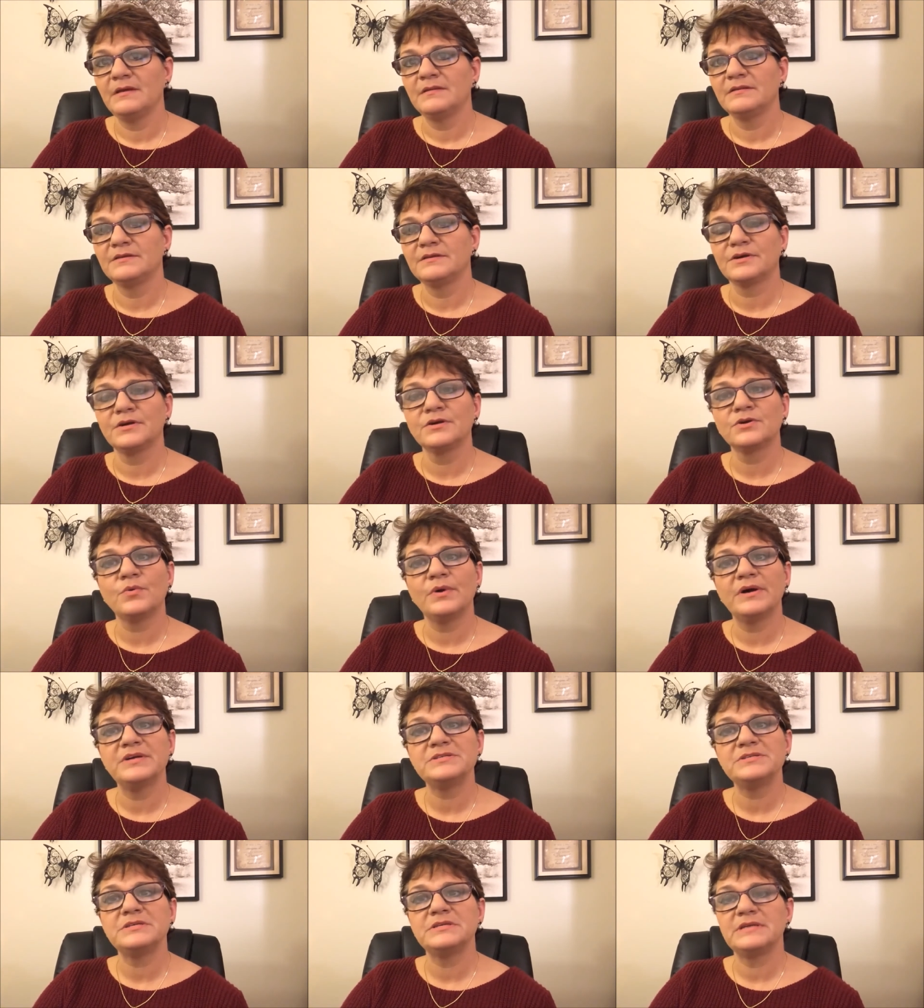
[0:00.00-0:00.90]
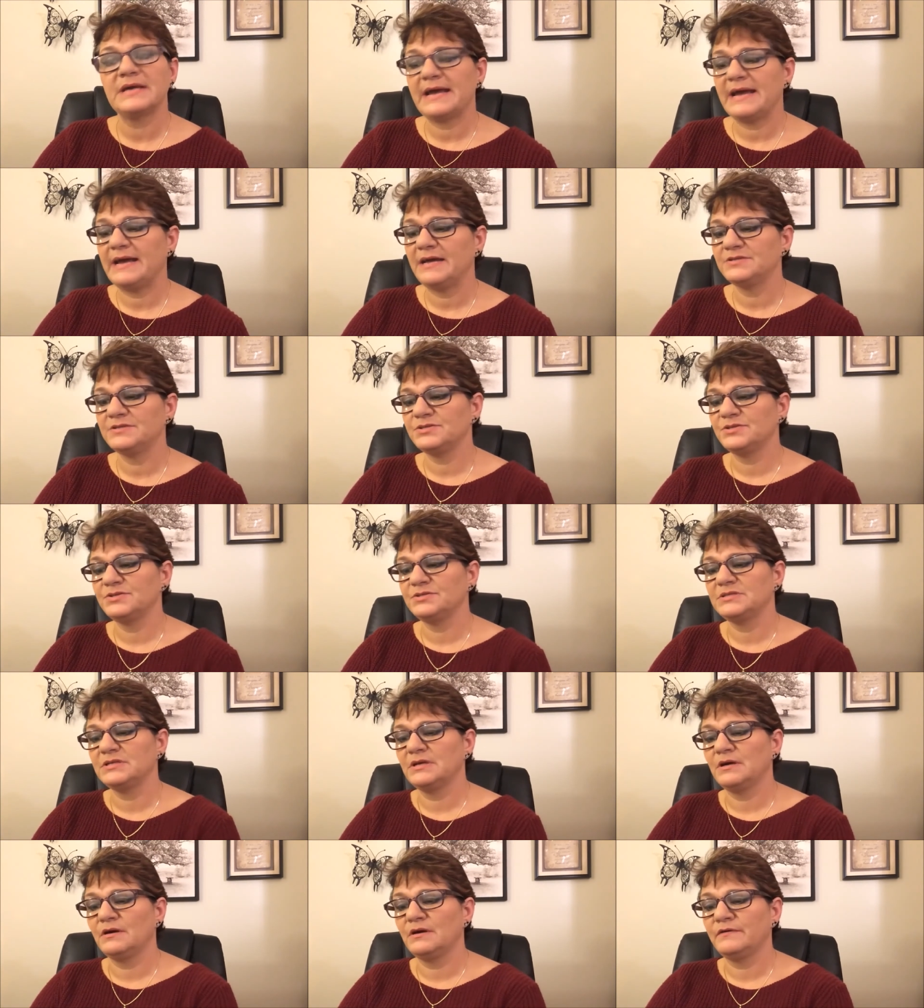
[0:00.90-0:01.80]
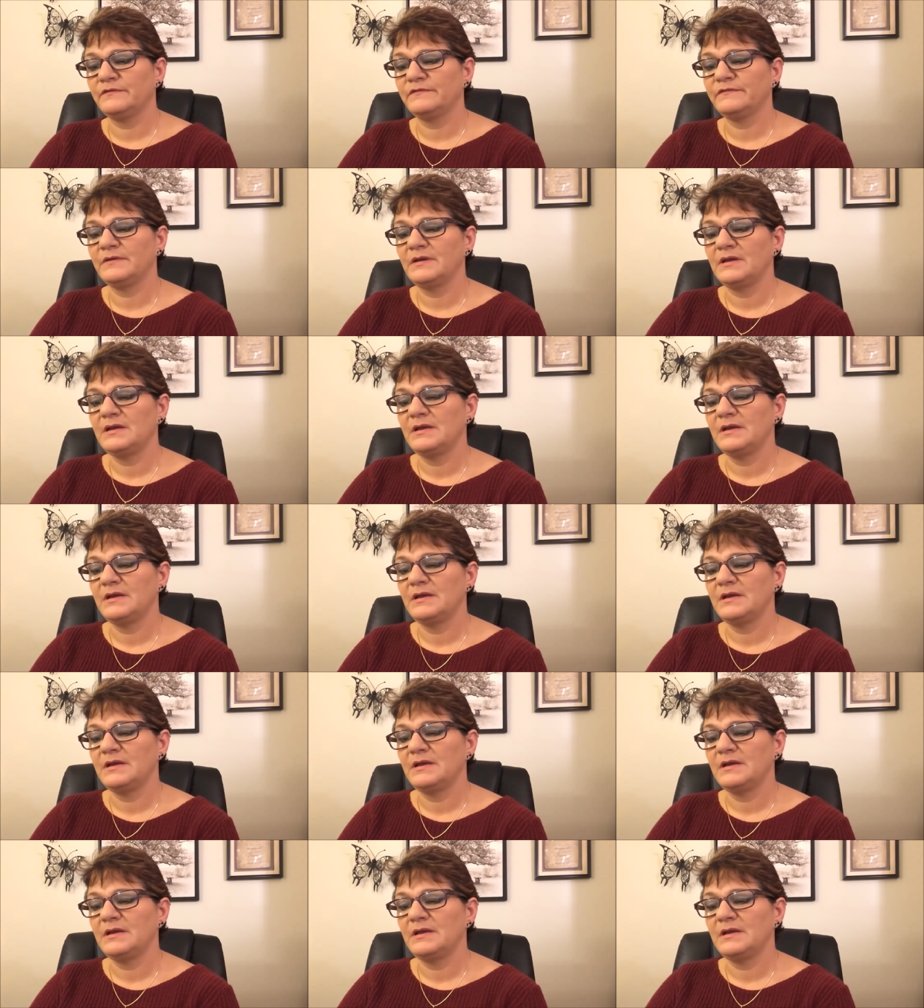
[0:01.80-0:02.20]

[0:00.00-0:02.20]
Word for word: The third question to ask yourself